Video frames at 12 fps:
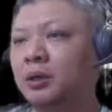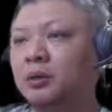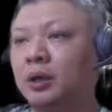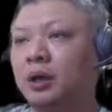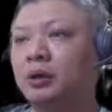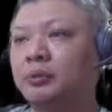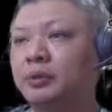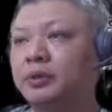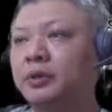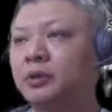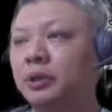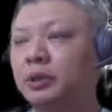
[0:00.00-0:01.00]
So I hope
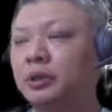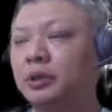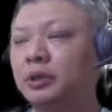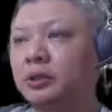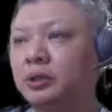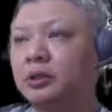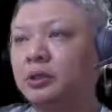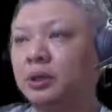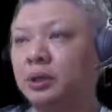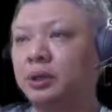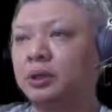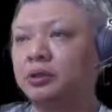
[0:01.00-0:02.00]
you've enjoyed this
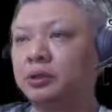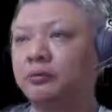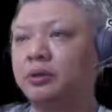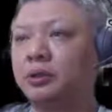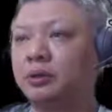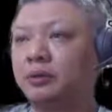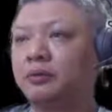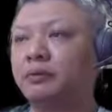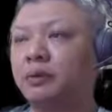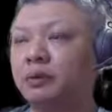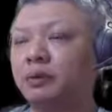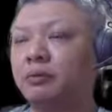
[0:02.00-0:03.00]
short video on the
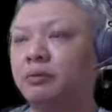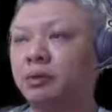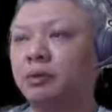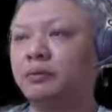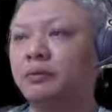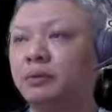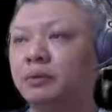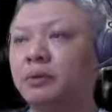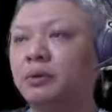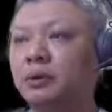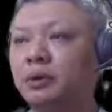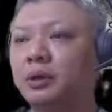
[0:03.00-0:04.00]
4 chariot rendezvous
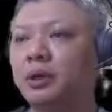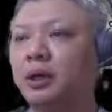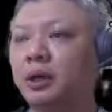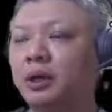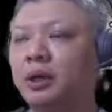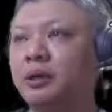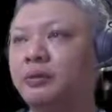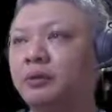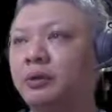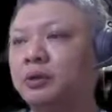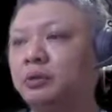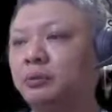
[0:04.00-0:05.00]

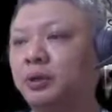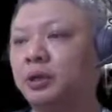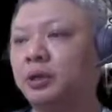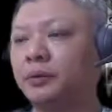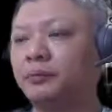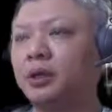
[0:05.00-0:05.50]
for this week.